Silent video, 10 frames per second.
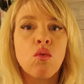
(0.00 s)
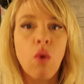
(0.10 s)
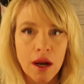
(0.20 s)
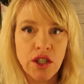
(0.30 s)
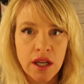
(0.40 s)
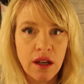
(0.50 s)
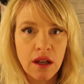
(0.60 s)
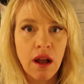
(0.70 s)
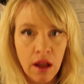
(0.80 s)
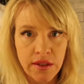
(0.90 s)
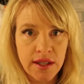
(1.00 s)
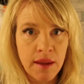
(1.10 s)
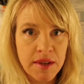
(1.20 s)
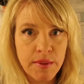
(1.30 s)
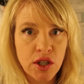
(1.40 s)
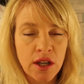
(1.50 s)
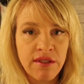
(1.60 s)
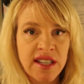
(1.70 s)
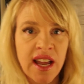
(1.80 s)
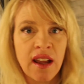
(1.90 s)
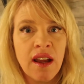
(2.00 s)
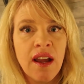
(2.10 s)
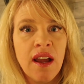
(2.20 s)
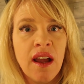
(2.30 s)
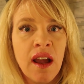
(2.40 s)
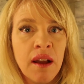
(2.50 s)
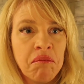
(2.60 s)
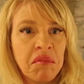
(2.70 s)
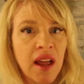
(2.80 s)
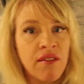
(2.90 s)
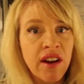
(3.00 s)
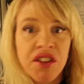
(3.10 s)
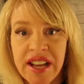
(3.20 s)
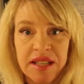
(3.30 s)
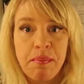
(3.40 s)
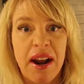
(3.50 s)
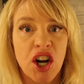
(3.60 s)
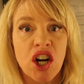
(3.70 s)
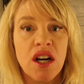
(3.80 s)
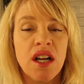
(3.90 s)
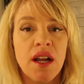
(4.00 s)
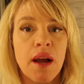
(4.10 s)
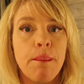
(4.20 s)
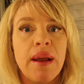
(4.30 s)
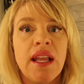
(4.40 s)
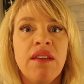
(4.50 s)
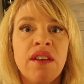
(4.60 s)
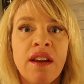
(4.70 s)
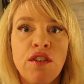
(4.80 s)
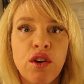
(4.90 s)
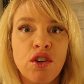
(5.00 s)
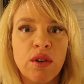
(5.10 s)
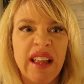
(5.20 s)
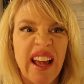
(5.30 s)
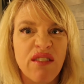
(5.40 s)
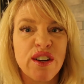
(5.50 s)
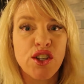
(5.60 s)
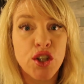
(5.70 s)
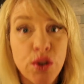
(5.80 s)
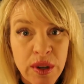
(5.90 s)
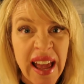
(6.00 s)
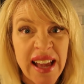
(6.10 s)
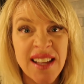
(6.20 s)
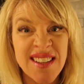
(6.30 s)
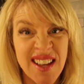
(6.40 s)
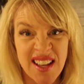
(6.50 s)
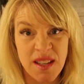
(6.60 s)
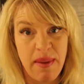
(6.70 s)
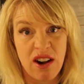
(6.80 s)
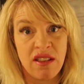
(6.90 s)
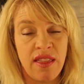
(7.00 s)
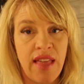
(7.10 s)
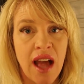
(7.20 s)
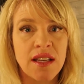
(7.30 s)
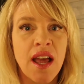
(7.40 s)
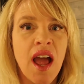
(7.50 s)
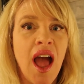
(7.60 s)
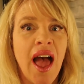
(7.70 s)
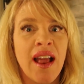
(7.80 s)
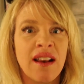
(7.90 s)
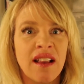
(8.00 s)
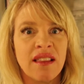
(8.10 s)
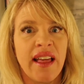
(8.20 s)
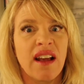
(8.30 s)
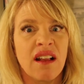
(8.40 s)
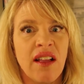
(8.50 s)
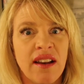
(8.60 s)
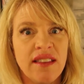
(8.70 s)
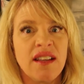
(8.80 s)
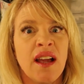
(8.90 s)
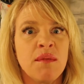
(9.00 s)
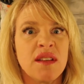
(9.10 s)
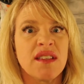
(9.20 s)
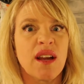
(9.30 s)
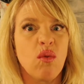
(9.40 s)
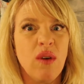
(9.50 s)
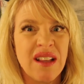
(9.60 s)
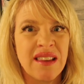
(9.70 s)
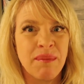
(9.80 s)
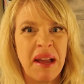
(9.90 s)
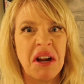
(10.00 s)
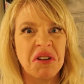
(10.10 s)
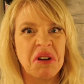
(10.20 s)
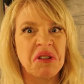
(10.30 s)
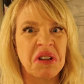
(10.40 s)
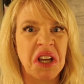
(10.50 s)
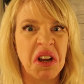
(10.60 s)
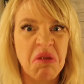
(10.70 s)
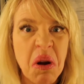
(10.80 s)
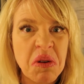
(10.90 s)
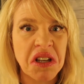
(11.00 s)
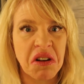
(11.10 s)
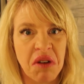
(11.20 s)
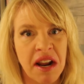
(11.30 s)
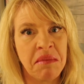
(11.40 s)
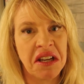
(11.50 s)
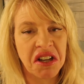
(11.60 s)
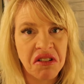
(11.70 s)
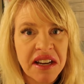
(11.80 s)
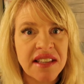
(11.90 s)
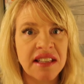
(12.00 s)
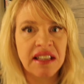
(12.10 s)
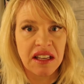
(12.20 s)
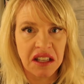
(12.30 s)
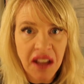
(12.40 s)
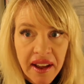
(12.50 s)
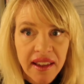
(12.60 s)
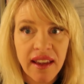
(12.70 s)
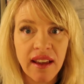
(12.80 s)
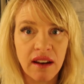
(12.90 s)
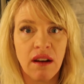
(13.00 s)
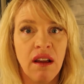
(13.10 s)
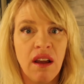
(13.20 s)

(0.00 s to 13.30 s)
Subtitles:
wash it all the time, especially every day. Every other day is better, but even if you can do it like every 2 days is better than that. And like a lot of the times it's like, what? Then my hair starts looking gross and grimy and greasy and yucky and